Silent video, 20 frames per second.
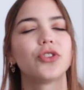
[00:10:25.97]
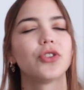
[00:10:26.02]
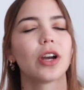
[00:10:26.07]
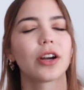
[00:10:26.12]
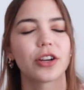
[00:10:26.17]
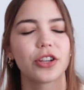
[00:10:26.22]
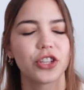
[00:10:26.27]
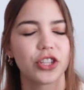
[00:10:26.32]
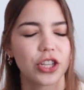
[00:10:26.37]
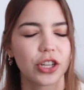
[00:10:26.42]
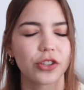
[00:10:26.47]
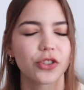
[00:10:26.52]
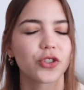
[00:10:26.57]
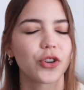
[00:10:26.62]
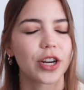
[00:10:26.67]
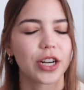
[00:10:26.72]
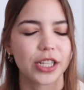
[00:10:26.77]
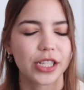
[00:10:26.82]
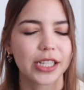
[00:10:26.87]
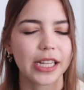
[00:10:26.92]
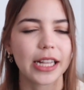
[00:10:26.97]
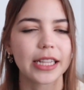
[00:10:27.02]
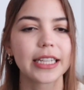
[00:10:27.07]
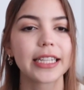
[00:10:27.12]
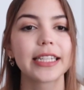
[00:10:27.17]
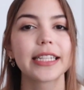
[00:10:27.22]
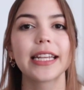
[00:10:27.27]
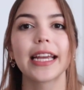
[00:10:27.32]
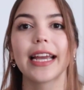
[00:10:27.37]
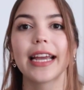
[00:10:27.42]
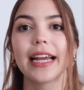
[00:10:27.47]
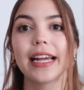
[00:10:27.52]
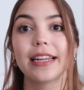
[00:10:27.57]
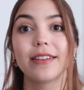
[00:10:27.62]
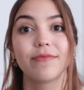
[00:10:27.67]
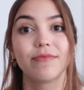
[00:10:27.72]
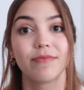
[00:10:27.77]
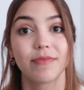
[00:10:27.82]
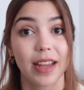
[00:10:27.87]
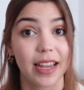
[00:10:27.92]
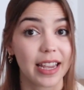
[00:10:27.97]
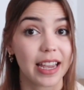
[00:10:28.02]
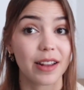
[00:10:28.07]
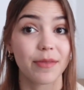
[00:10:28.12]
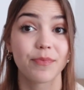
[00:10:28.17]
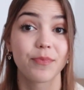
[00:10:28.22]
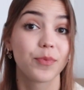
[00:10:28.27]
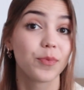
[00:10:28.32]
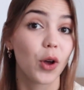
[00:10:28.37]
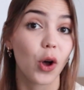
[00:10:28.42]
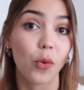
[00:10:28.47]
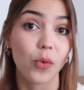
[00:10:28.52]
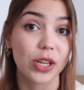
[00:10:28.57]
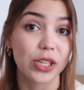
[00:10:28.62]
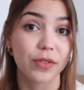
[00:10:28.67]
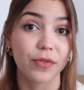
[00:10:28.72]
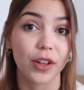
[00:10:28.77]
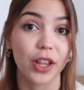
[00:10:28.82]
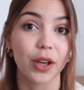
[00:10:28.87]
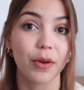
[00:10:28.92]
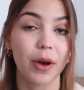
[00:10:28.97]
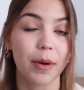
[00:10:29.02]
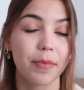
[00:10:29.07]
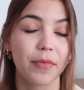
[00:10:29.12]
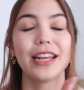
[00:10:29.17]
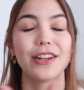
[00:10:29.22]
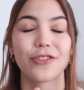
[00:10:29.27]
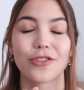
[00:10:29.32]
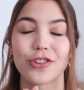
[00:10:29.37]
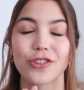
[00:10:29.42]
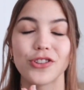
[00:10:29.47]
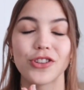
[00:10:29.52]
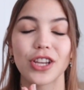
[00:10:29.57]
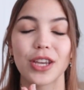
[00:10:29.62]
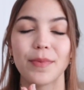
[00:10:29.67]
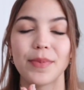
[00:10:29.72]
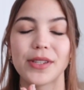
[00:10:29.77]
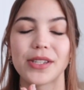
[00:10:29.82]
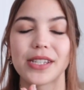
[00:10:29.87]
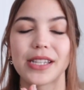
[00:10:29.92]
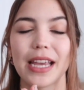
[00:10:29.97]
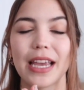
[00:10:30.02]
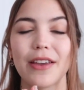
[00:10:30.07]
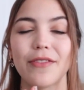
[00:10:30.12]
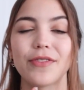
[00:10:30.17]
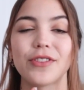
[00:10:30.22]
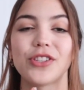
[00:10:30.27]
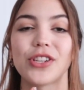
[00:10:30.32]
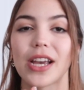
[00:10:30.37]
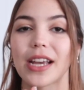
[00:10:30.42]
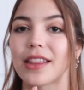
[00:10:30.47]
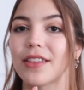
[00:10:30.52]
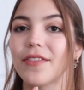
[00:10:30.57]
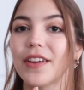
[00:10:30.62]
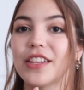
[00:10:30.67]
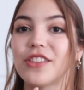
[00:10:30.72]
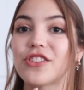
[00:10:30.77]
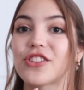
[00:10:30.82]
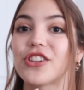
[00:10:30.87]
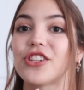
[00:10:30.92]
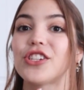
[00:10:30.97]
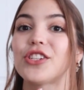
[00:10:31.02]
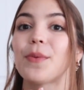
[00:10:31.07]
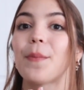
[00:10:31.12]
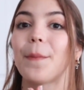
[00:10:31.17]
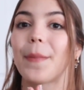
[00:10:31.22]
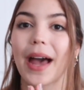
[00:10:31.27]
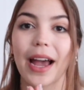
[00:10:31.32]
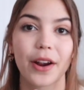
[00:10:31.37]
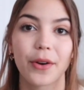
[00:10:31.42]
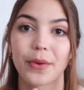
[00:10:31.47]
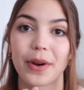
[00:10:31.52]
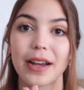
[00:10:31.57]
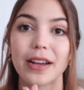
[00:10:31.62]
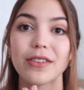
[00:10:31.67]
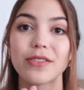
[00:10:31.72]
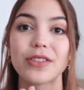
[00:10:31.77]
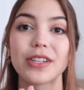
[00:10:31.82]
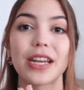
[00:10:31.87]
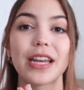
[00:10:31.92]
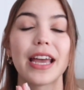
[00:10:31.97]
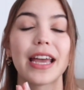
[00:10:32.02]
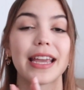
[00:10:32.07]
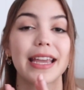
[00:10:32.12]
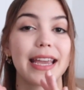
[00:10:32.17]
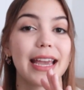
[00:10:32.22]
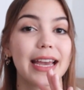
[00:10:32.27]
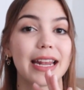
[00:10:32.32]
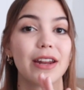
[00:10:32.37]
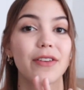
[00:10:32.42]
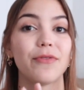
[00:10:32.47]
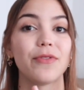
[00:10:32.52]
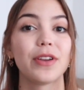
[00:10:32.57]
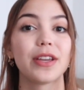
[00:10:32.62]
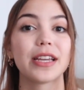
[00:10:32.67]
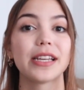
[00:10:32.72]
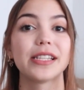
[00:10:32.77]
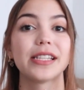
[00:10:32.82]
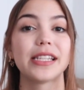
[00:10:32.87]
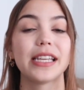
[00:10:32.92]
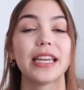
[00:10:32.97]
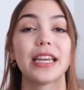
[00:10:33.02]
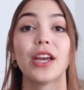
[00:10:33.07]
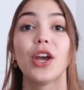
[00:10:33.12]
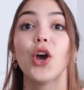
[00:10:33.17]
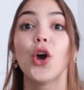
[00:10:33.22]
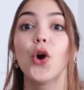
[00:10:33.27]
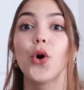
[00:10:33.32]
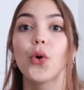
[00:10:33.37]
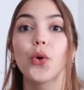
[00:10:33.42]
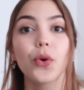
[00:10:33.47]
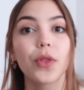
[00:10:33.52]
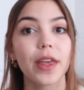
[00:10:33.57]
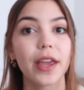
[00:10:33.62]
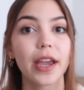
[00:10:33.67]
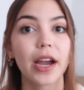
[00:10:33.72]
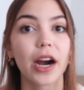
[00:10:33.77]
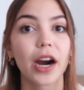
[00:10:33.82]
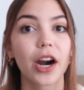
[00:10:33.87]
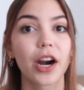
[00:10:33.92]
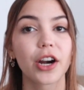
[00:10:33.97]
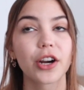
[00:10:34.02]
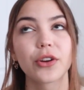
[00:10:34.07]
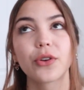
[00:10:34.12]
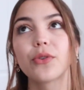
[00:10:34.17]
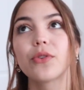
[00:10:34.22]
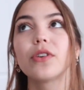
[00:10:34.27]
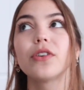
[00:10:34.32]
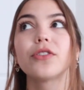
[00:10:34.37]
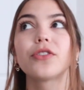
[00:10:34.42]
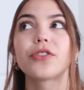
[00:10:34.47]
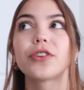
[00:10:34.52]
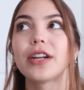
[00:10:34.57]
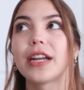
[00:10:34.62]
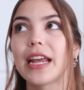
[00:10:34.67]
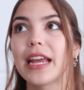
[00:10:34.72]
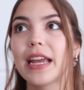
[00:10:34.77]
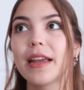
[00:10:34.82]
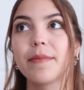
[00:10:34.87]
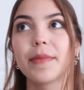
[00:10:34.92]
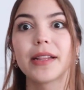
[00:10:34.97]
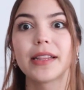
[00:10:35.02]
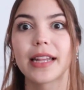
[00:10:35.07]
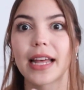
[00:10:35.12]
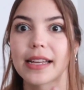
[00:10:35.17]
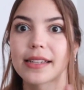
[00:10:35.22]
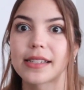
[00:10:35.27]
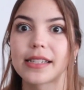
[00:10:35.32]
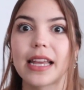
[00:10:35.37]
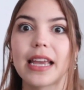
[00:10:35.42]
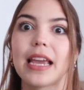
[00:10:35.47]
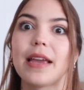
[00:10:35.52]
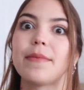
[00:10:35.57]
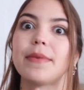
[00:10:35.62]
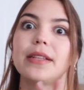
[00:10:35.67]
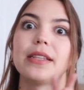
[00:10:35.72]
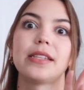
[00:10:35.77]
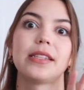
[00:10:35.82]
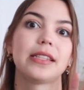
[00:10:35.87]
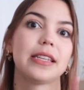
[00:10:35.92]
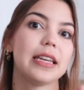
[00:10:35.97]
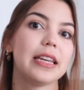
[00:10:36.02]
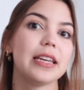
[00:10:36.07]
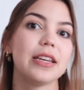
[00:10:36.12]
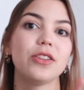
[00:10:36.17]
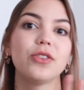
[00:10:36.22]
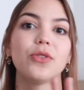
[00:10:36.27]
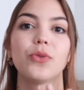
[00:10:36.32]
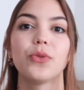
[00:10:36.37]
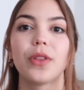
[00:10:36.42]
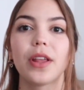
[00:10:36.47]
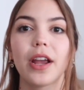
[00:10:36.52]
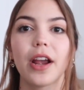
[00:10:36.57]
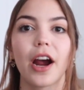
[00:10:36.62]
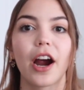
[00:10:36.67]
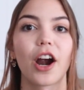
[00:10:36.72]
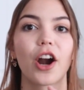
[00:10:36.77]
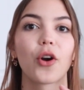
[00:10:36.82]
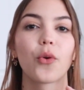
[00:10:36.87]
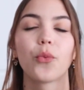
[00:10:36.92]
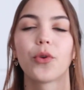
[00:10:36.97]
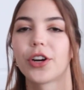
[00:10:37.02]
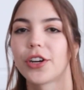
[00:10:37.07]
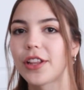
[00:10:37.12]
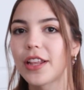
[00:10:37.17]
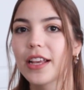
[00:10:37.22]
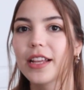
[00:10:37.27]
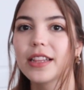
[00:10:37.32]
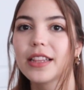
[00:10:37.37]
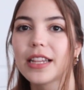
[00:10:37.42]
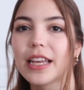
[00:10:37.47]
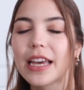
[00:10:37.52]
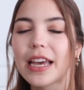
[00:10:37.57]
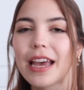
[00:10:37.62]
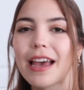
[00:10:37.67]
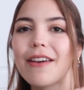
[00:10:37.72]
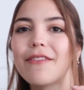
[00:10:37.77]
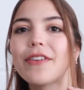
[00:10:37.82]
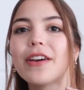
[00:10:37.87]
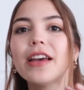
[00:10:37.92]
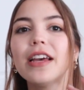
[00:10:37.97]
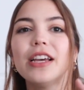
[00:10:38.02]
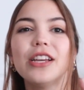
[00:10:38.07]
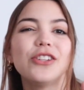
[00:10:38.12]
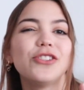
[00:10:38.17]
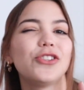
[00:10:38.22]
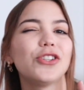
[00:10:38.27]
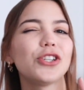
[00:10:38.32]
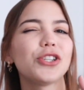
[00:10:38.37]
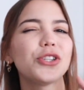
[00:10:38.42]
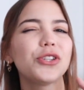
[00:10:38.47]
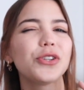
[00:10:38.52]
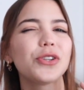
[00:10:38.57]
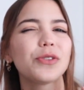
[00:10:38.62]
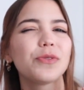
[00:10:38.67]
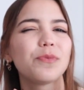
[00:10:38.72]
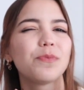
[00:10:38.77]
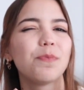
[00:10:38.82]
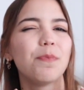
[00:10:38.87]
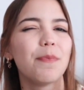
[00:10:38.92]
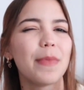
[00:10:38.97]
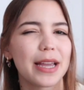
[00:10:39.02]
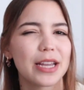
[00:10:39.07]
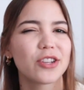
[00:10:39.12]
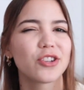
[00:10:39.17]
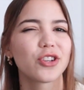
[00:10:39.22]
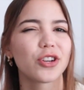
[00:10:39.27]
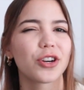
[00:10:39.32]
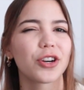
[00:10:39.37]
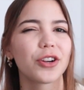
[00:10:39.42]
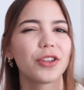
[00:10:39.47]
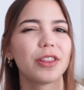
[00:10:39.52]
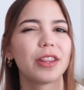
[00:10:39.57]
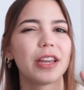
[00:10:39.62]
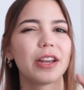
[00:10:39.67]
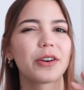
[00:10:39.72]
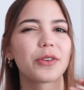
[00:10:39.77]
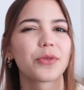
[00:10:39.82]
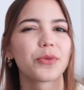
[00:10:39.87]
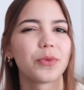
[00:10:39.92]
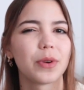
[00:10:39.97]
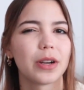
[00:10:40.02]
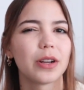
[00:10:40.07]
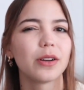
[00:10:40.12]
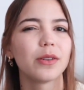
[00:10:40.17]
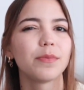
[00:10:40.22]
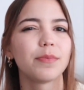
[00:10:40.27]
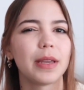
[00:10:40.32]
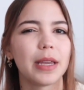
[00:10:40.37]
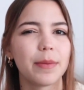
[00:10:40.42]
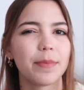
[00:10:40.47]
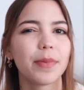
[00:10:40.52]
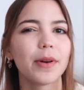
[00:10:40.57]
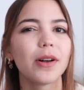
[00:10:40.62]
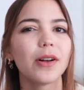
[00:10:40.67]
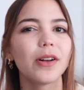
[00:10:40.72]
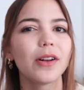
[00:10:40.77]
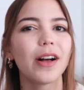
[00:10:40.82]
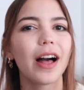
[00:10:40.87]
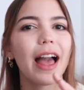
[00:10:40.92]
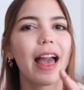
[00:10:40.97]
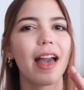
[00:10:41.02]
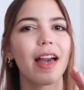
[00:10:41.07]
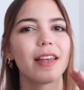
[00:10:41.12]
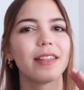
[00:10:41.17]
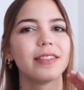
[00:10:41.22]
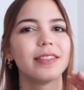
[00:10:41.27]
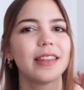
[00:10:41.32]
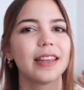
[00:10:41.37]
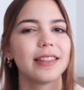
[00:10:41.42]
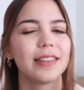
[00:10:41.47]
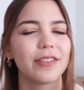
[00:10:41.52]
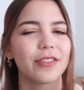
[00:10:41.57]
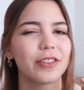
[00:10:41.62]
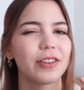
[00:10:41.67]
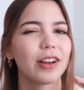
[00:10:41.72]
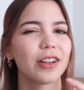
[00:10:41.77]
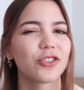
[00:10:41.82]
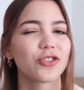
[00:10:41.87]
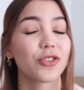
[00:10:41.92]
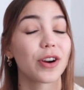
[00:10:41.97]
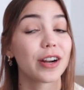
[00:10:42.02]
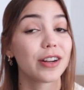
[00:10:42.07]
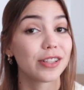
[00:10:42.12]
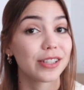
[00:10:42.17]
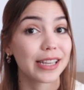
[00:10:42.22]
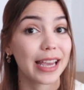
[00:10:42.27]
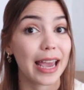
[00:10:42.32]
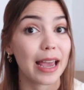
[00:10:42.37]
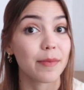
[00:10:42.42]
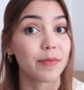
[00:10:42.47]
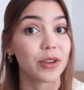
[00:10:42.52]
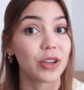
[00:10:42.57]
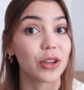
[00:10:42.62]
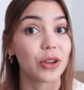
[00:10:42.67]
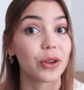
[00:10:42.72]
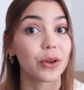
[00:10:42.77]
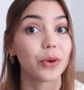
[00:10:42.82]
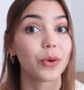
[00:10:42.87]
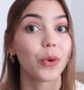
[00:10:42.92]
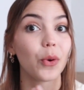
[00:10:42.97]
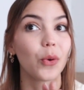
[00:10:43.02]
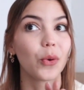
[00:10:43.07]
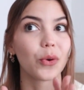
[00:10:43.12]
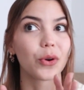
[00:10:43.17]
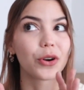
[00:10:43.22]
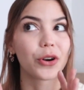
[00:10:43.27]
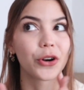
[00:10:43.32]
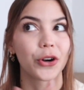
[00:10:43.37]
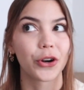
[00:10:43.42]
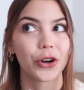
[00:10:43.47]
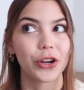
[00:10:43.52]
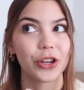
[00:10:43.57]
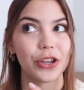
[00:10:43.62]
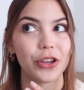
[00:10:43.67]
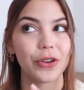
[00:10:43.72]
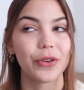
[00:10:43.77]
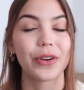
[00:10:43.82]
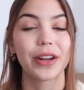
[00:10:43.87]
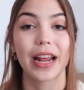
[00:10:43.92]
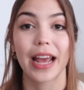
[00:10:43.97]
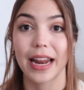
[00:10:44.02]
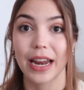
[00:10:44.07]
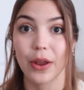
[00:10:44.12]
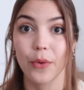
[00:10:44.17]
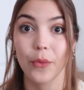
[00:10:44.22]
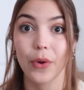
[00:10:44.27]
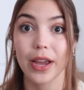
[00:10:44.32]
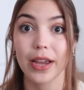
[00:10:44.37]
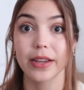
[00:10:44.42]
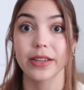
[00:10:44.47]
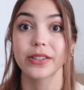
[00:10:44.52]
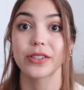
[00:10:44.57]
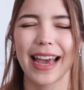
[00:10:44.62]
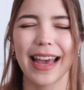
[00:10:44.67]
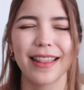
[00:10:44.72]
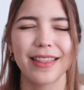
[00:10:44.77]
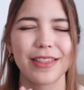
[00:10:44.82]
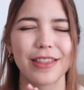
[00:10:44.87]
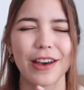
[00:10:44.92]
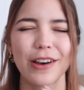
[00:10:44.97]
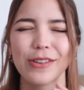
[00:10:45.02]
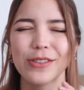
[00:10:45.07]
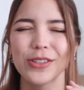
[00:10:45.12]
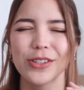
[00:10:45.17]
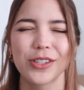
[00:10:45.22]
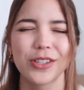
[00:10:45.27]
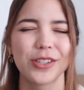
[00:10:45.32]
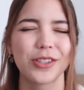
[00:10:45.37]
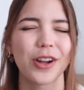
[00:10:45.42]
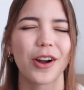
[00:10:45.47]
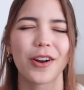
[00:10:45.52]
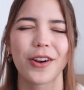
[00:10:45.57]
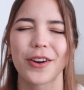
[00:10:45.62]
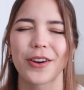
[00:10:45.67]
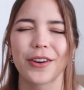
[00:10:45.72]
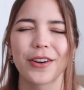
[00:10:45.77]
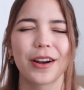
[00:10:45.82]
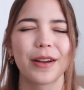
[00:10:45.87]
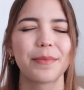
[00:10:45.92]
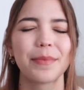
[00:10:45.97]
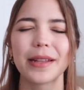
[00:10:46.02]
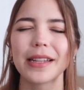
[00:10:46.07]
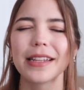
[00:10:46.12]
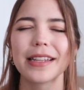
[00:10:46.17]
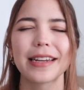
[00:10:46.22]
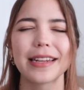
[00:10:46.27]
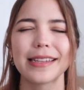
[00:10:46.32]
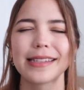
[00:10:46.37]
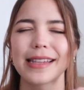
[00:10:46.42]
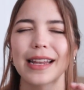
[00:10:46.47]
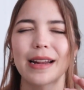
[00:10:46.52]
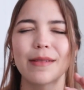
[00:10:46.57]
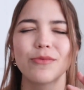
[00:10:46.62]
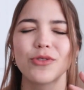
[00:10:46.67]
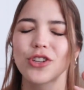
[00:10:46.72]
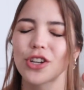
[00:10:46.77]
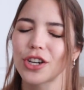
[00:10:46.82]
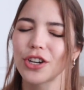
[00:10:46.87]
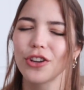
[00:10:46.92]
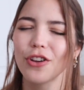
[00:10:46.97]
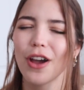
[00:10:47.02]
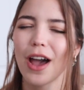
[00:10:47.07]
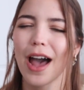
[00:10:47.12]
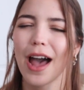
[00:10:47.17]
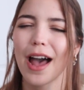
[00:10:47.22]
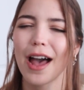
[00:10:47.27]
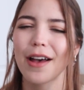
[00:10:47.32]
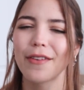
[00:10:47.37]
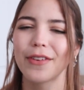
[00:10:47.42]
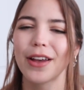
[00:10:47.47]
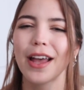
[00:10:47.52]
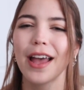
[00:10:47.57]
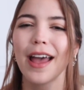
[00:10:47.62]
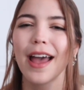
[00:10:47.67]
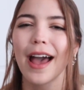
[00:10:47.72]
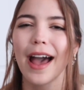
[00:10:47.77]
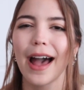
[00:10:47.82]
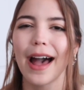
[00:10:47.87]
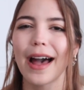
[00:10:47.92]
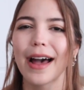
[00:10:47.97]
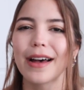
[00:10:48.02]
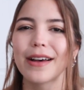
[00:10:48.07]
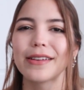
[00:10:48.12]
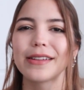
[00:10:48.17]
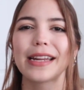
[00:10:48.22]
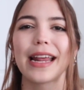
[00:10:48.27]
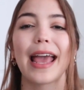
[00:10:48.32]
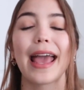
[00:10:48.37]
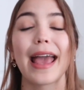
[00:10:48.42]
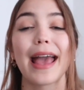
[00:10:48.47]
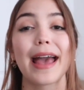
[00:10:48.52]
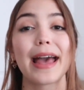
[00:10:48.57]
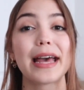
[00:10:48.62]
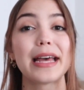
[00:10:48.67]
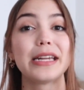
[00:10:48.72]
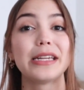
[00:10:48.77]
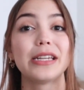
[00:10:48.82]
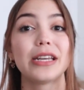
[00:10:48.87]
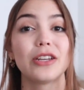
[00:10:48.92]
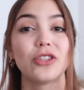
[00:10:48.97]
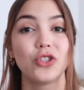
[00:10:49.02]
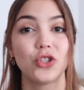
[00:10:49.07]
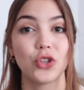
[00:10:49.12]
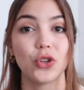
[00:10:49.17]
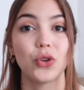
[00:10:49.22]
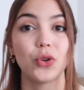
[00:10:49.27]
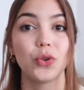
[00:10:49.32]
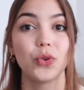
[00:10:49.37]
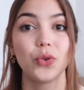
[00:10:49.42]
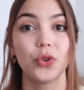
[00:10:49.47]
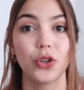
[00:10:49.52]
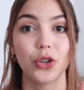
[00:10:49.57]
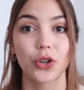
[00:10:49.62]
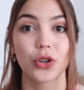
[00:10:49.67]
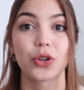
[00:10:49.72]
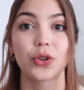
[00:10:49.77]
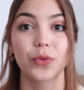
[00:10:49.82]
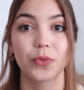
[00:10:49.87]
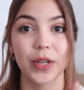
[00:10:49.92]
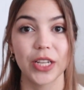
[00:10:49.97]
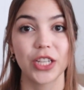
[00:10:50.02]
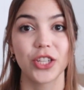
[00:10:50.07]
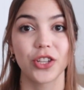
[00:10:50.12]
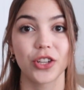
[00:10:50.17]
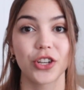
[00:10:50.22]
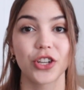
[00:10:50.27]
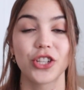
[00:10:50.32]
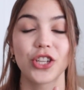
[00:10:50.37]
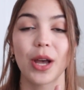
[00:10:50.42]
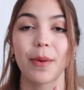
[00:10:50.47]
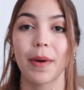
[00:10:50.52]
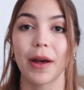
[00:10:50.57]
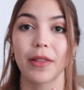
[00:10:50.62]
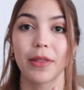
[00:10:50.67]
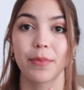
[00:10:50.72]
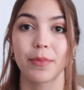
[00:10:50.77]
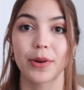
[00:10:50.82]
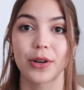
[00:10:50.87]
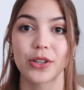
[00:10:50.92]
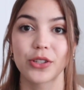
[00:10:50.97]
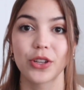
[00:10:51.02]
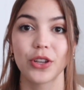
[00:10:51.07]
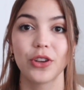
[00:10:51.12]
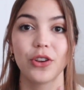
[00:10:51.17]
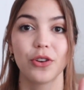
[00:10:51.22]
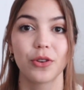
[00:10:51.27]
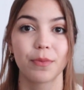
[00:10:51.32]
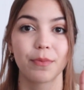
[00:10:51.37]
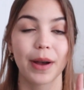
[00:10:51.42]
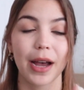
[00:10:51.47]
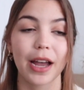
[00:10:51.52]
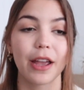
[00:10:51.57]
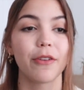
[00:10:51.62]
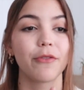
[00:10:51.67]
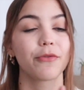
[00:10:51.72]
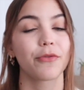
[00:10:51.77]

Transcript: Are you still trying to sell it? And again, always follow up. In order to keep it safe, check the vendor's background. Again, if you can see who they are, Google their name and last name and see who they are, where they live, just to make sure they're real people and that they're not trying to scam you or hurt you in any ways. Get those stalker abilities that I'm sure you have out and do your research about the person you're buying